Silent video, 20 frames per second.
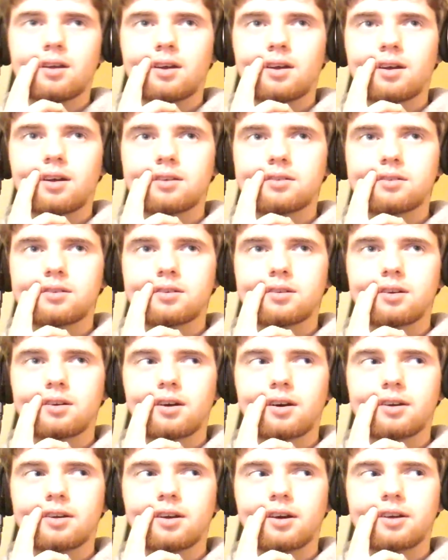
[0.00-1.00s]
And
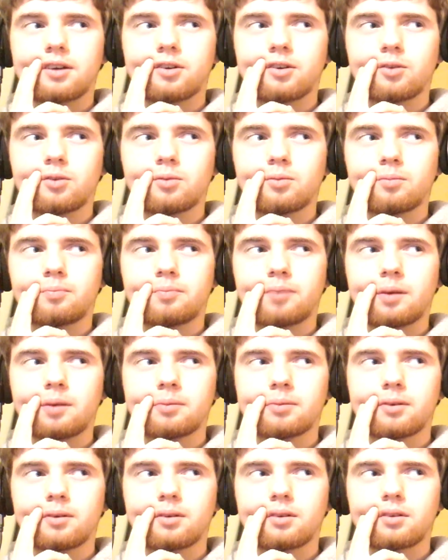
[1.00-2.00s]
I know
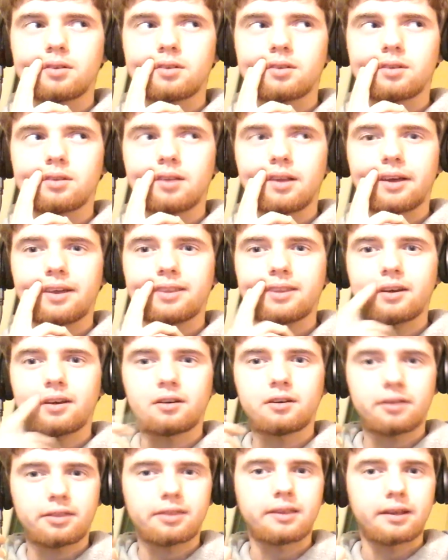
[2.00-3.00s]
people like the
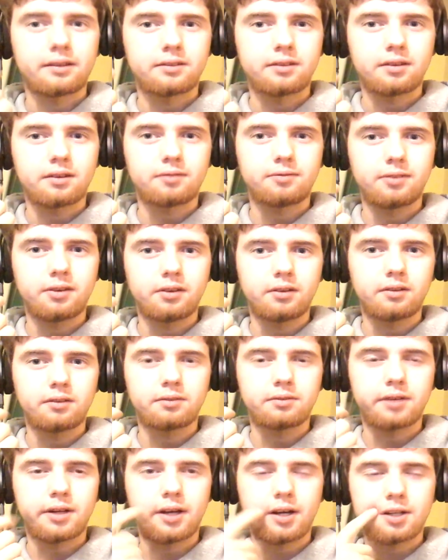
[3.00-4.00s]
authentic feel
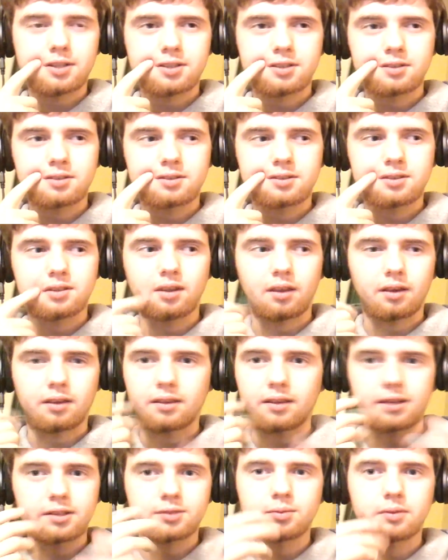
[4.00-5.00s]
of reactions.
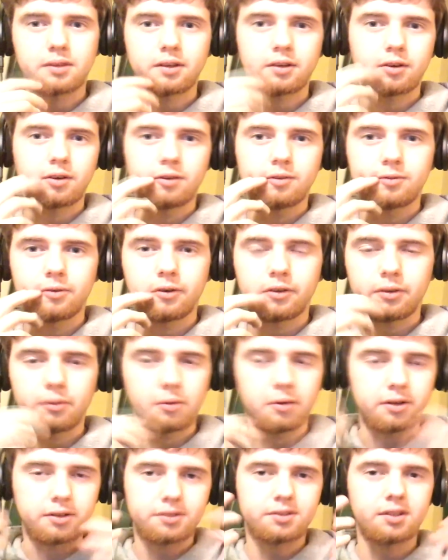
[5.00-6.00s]
Like, that's what they go for. They
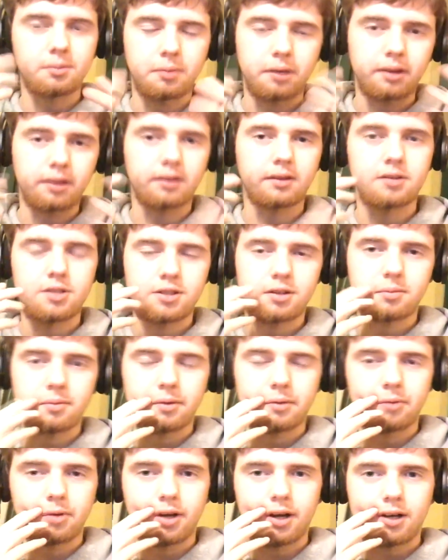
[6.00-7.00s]
want to see my
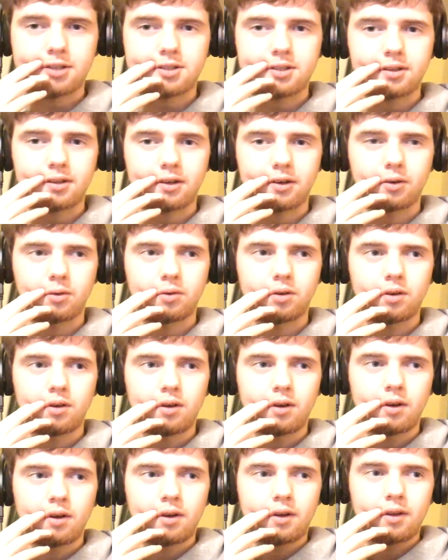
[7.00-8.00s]
legitimate reaction. They don't
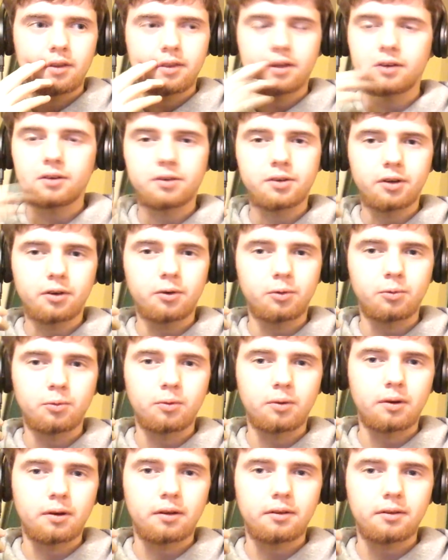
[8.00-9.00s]

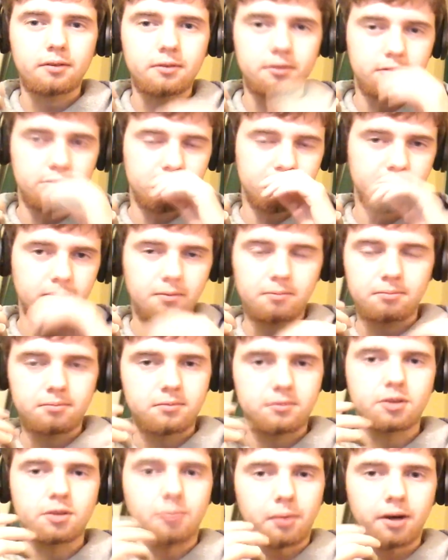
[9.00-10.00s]
go
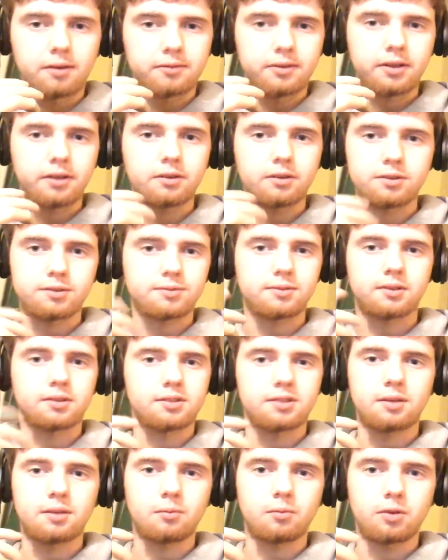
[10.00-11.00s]
to my videos for the
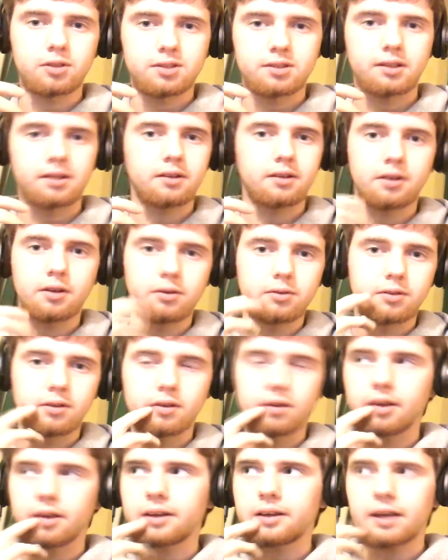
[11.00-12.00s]
same reason they'd go
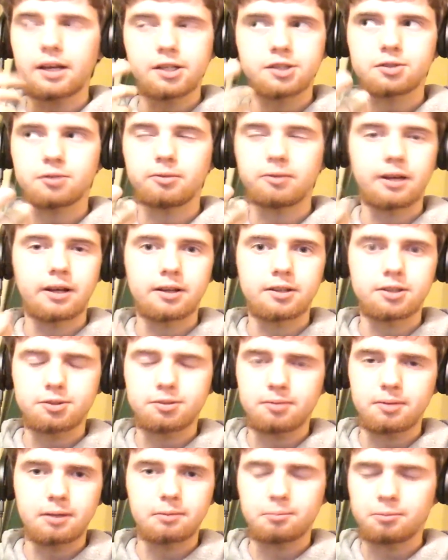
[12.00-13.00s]
to like
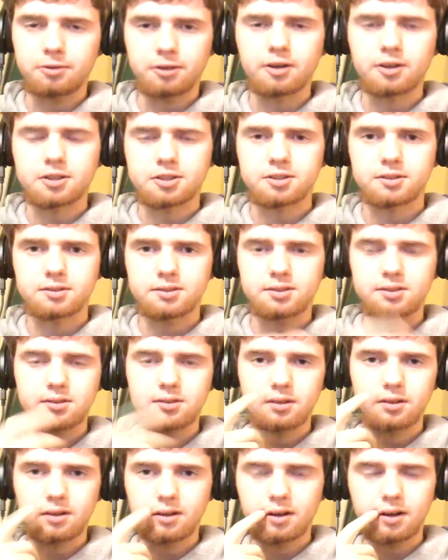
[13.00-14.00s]
H3H3 Productions.
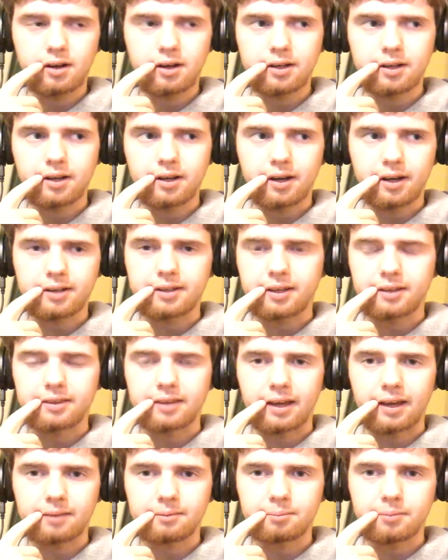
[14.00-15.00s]
And I get
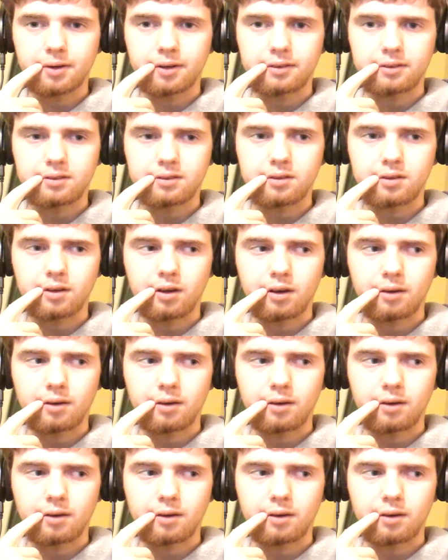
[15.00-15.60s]
that, but